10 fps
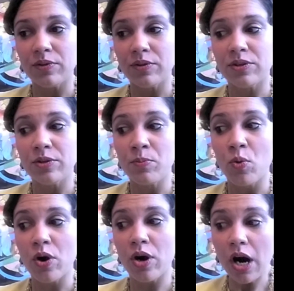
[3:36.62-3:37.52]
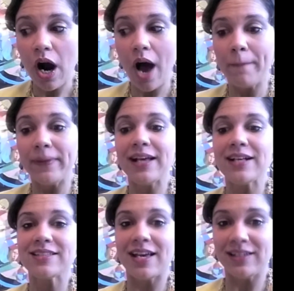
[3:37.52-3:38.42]
the more
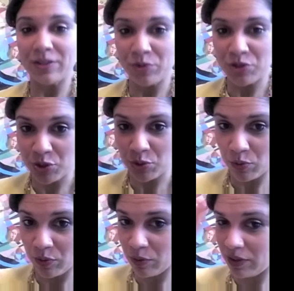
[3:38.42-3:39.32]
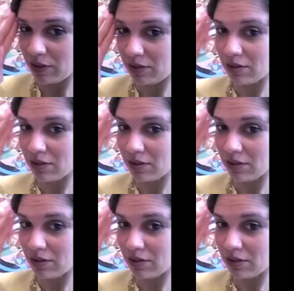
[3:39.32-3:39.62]
complex idea, which is sort of when we,